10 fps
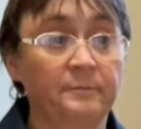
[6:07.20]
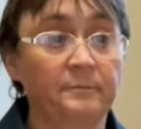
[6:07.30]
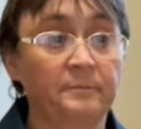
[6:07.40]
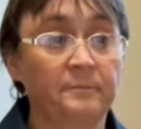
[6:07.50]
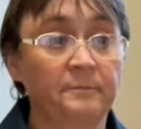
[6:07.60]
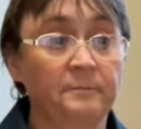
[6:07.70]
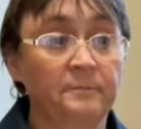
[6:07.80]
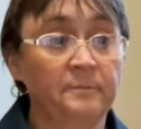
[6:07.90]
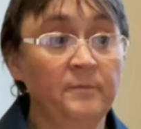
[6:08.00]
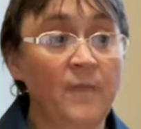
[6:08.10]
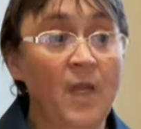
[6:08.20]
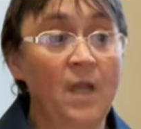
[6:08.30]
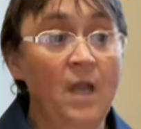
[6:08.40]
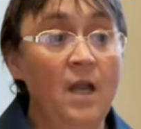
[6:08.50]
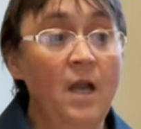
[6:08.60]

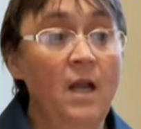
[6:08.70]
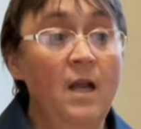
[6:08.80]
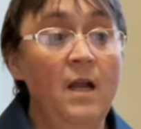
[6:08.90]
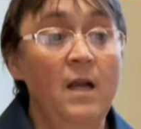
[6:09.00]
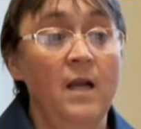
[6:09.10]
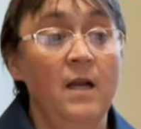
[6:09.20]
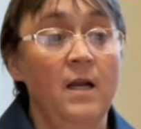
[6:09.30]
(no one is talking)